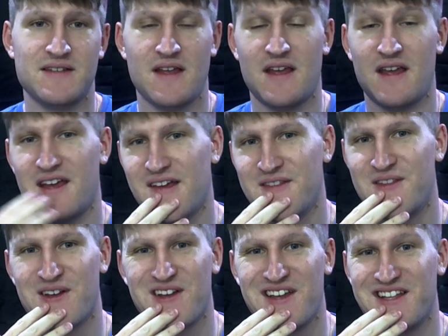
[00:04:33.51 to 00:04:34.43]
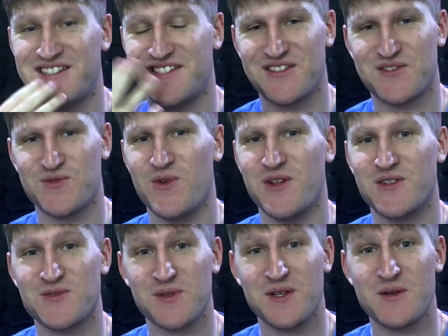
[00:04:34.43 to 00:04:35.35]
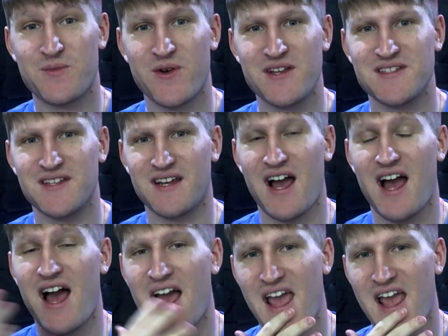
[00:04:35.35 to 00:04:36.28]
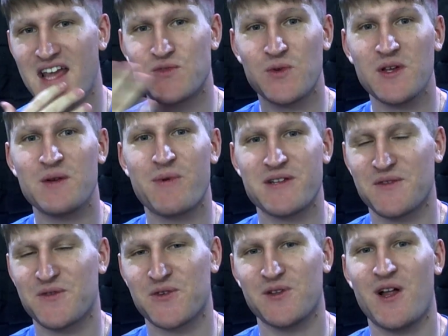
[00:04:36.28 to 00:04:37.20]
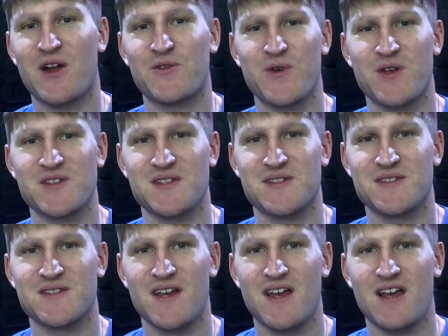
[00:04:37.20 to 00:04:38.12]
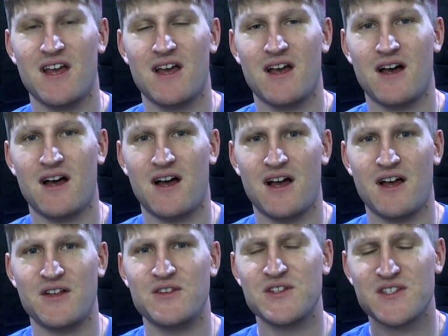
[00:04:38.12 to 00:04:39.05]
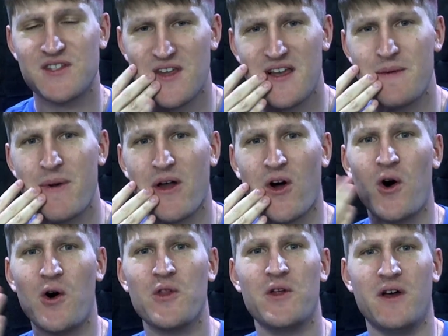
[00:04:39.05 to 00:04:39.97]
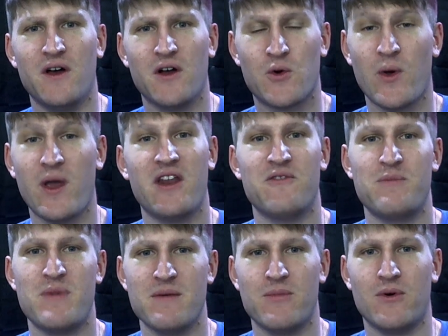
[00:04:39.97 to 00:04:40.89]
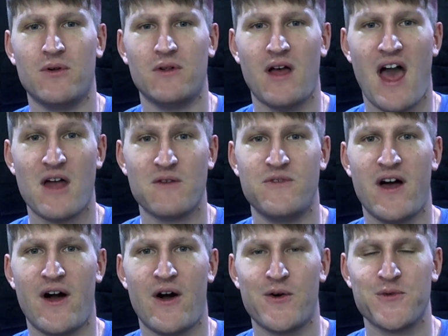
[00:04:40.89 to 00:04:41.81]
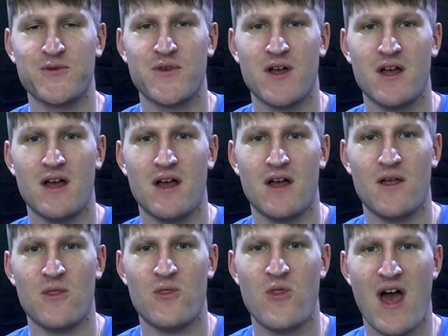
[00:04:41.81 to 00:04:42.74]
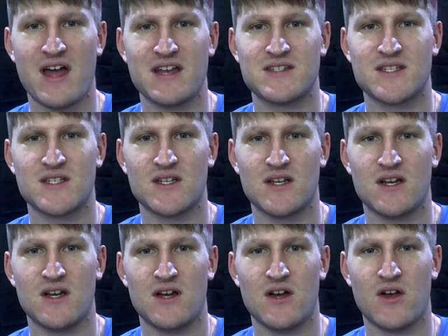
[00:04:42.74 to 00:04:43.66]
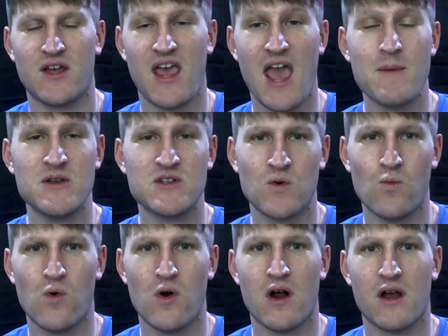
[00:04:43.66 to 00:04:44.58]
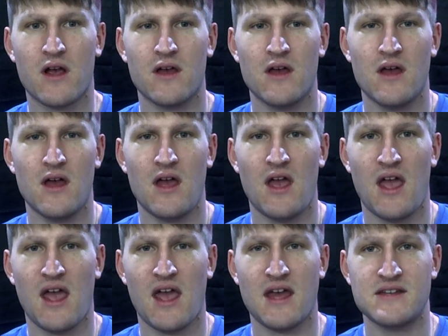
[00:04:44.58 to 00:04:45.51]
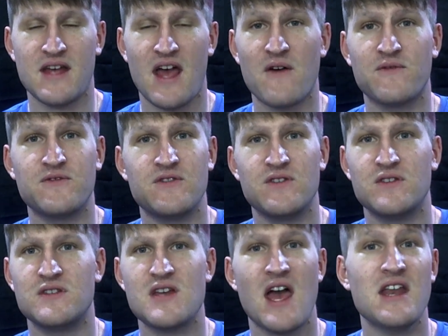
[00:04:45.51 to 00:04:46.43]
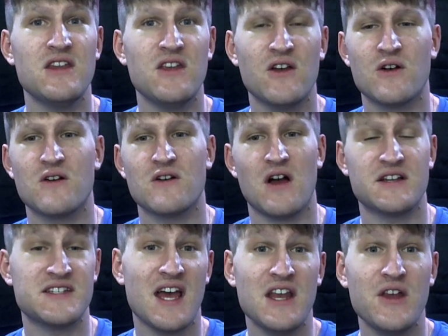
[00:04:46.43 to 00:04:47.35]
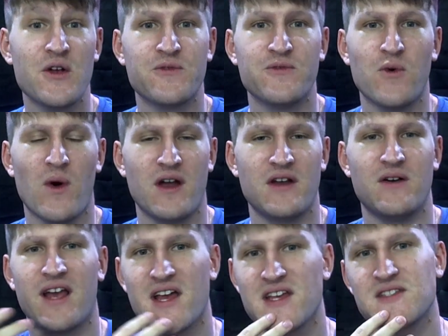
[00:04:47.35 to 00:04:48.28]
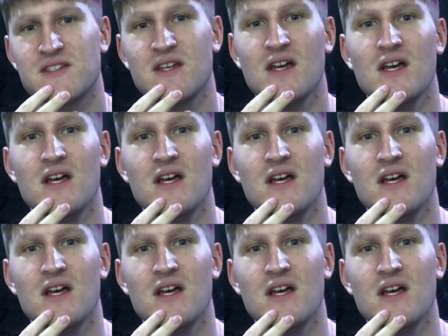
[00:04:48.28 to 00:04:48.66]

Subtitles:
it's really depressing. It's really depressing for a lot of reasons. Just think about all the creative people at Valve that came into work and have a 10-year void, I guess,